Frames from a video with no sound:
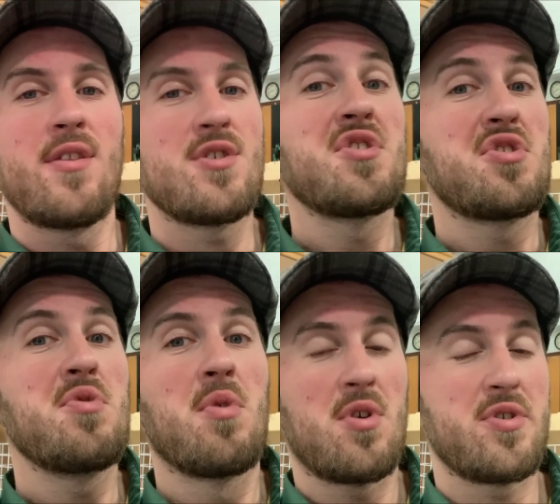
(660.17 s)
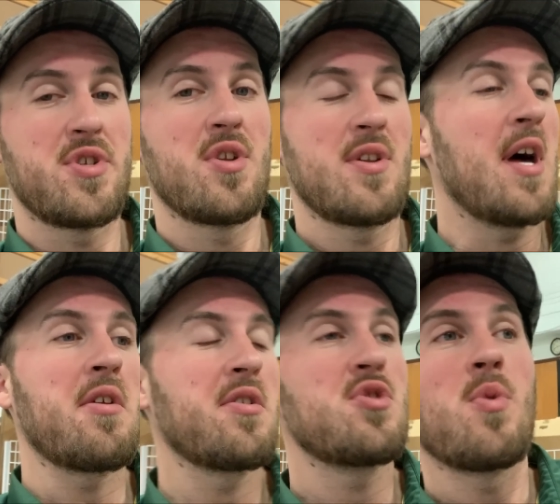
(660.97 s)
This is two orders in not
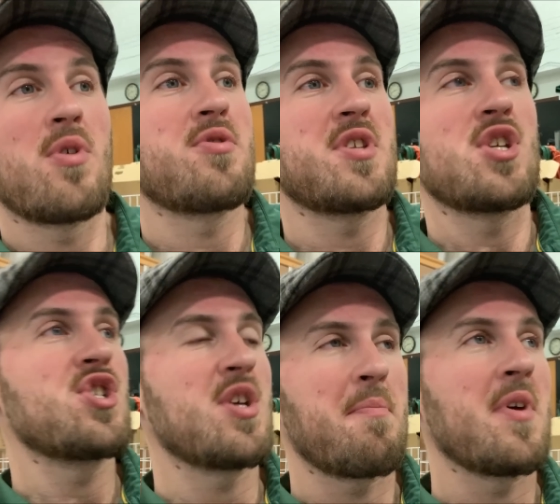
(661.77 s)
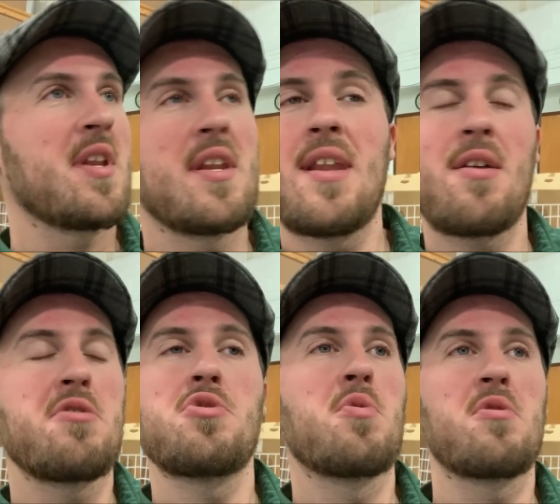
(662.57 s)
only two orders in a shipment, not
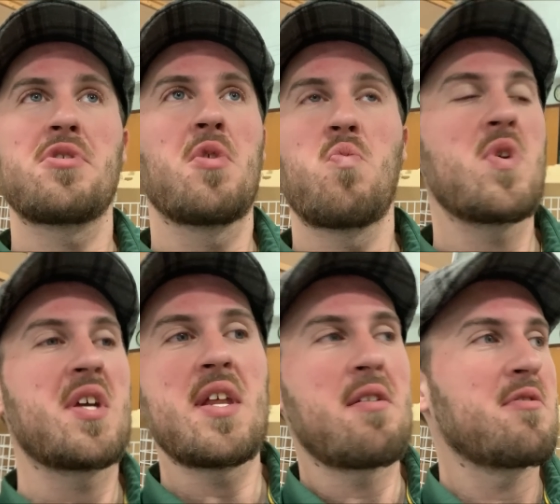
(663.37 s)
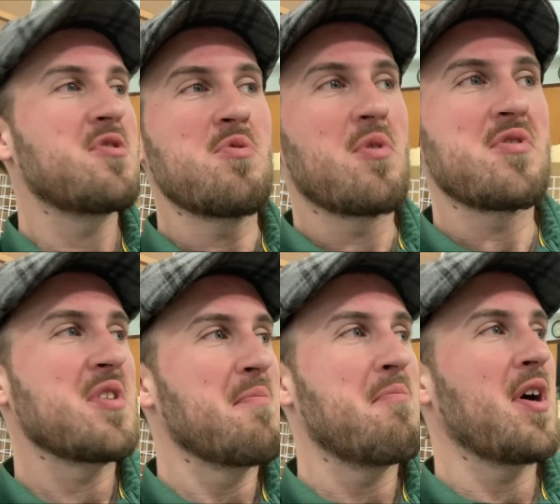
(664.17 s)
only two orders in a week, not only two orders
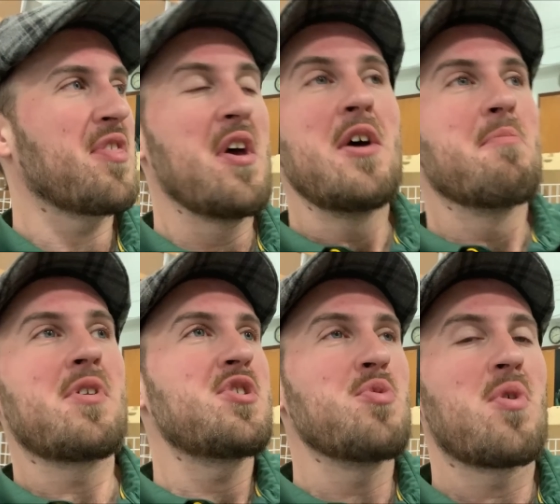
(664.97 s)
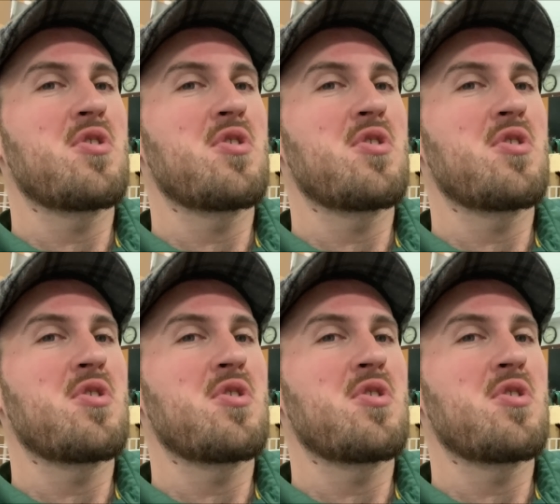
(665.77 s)
in a month, but two